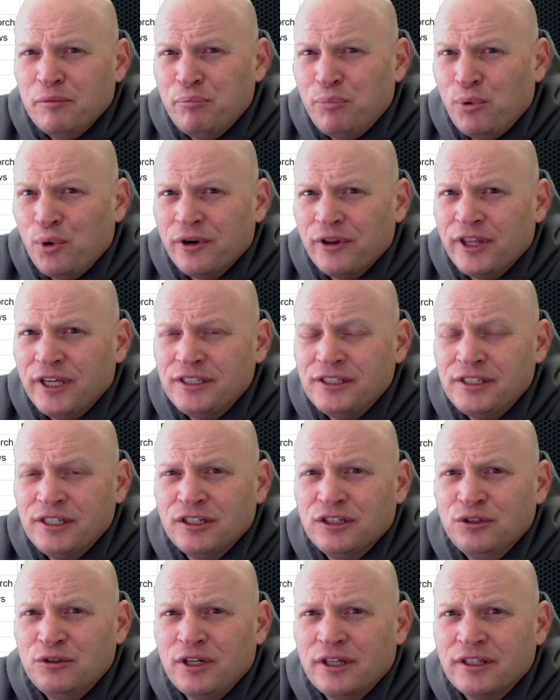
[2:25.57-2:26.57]
The important things
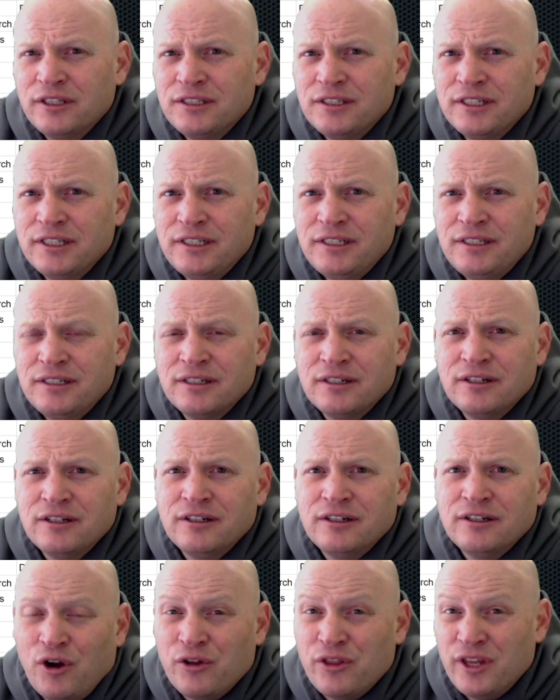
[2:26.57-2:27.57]
to include on this list
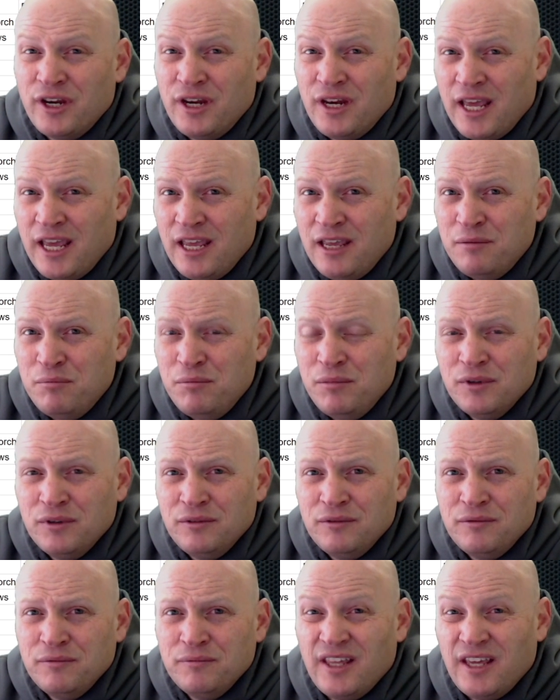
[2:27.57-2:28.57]
are the name,
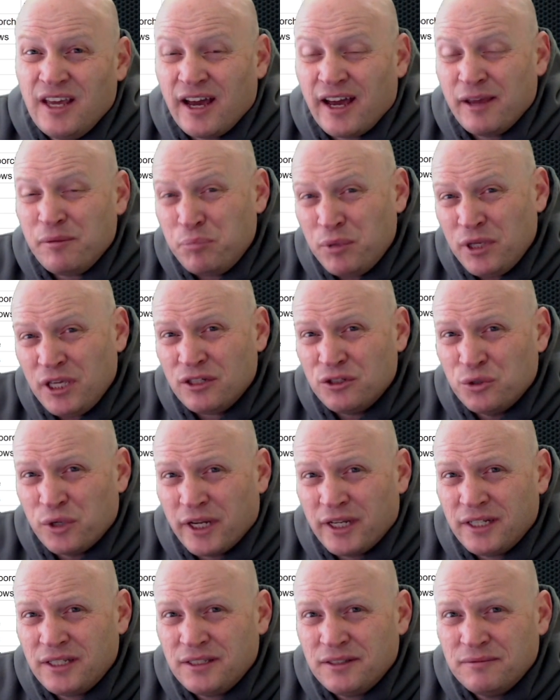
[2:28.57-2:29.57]
the IP
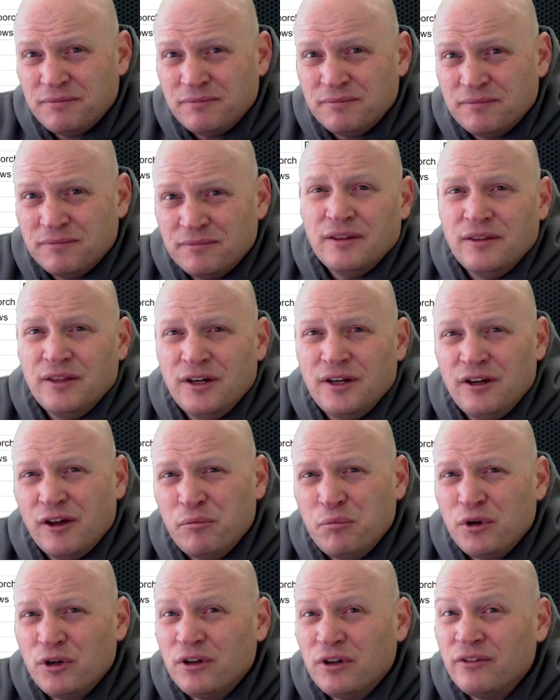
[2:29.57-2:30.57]
address, the
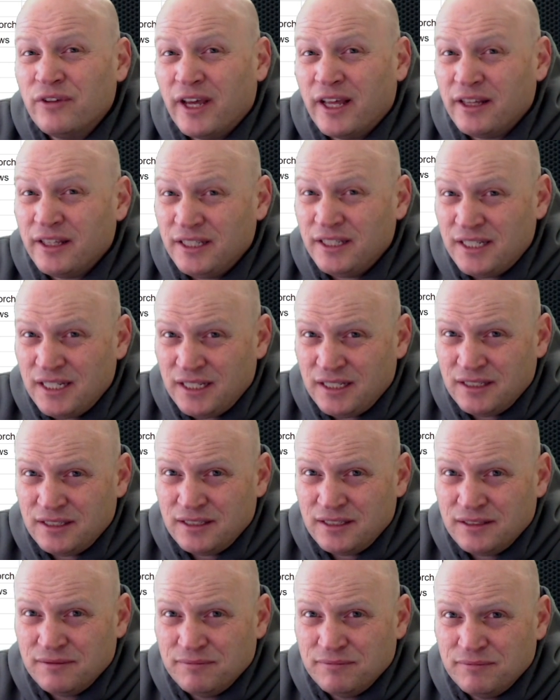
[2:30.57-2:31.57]
number of
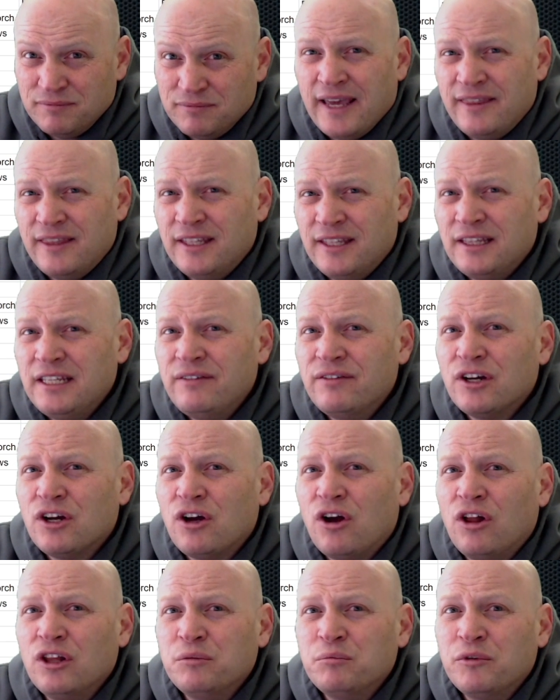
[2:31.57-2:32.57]
LEDs, and then leave a
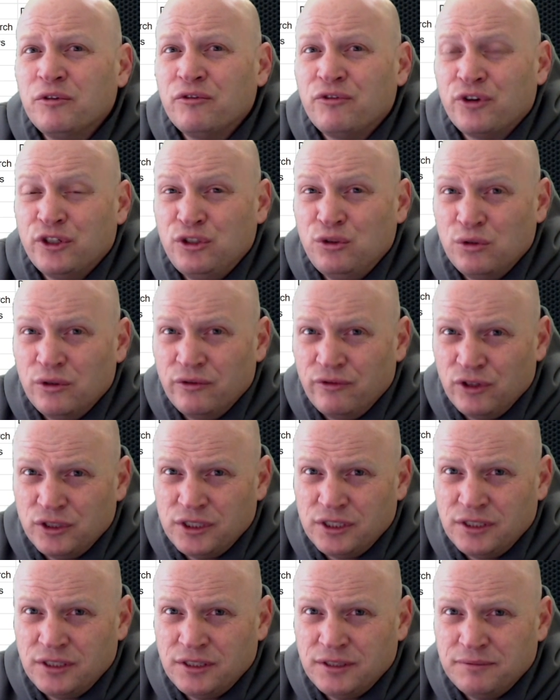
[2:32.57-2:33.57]
column for
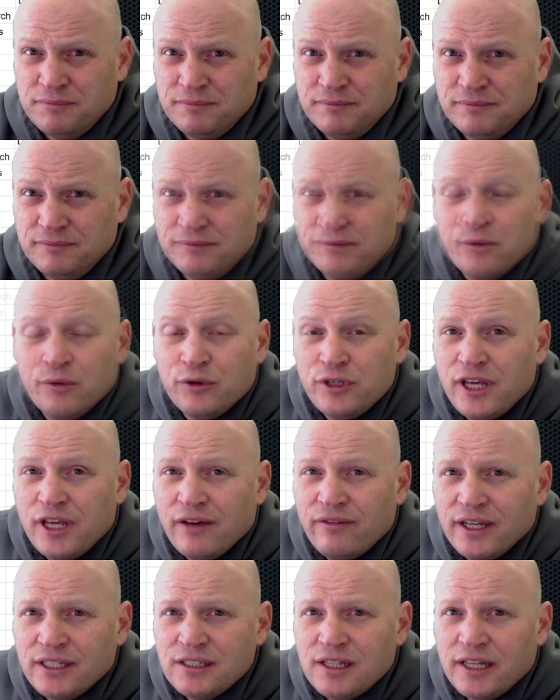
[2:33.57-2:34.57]
universes. Now when
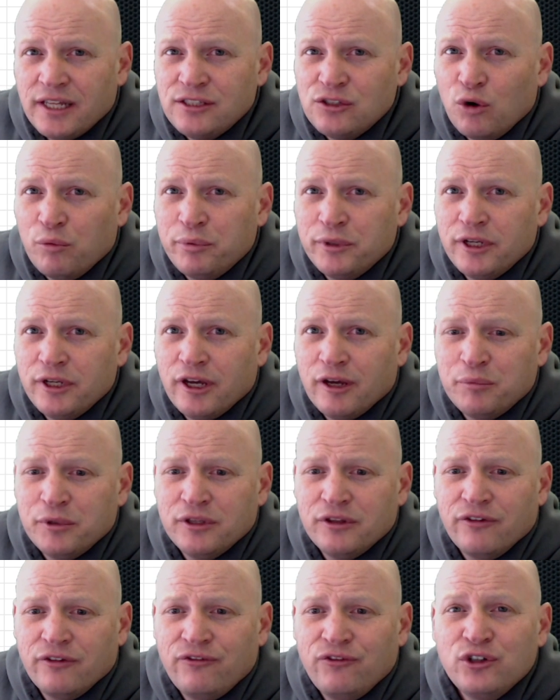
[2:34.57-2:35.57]
you have X-Lights opened
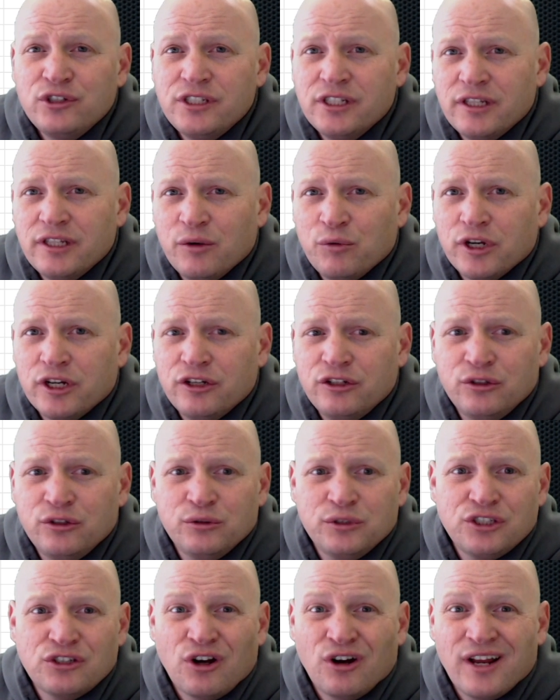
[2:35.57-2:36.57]
up, the first thing that we're going to
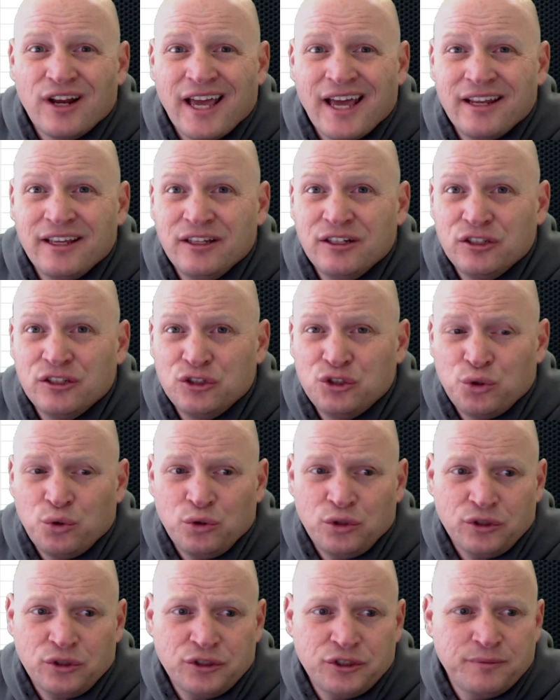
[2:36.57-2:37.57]
do is start adding
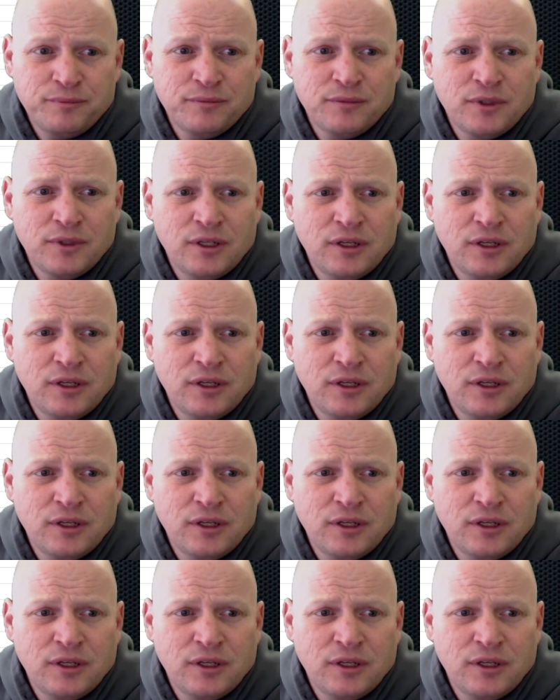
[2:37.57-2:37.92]
controllers.